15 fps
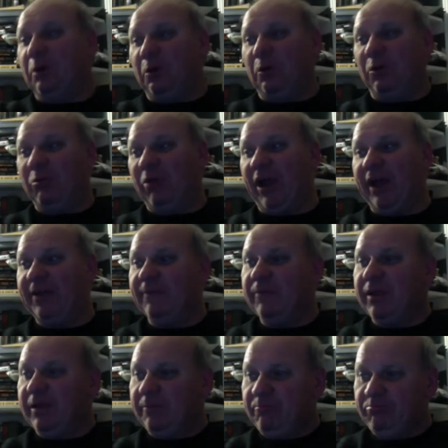Brad.
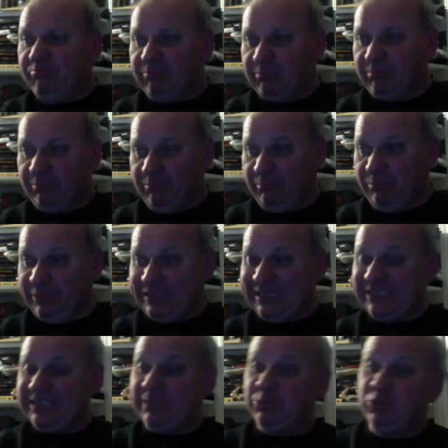But this
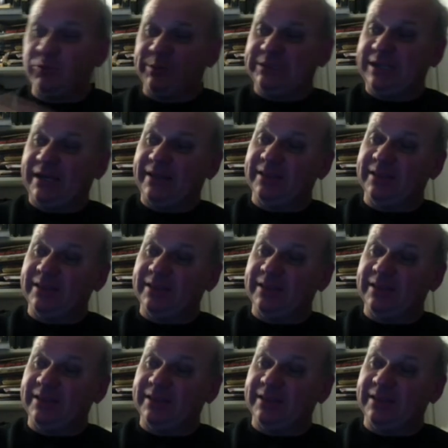seems to have been done in the